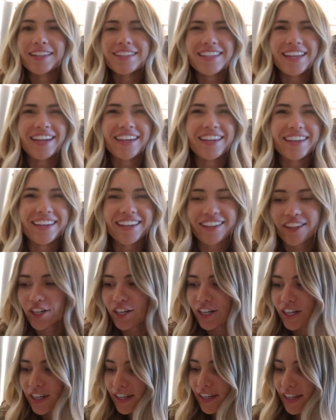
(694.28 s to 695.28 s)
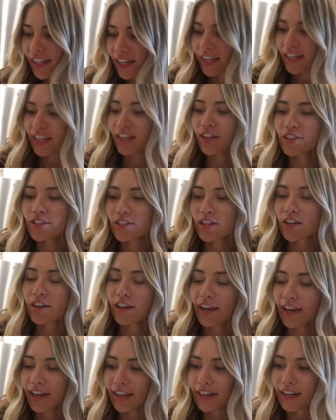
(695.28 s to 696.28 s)
It's like either
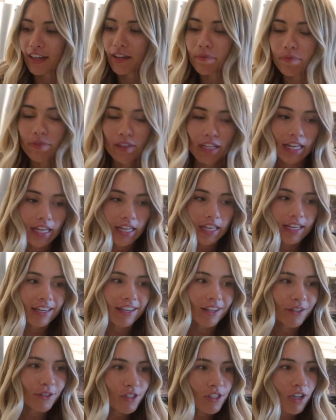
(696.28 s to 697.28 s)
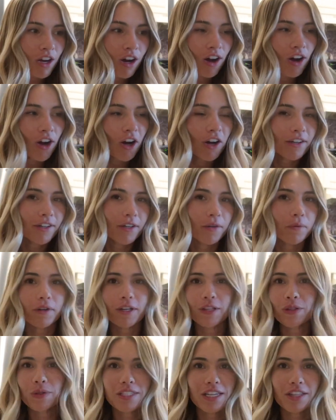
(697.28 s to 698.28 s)
Hillsong, hi honey, Hillsong, or one
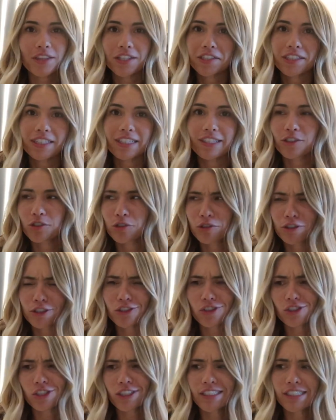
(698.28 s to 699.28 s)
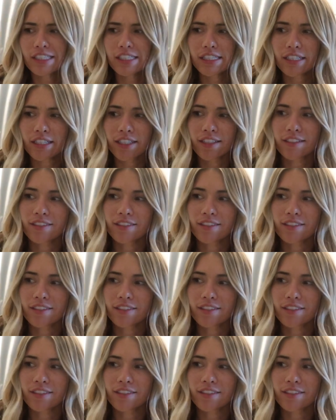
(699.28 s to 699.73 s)
of those other like Christian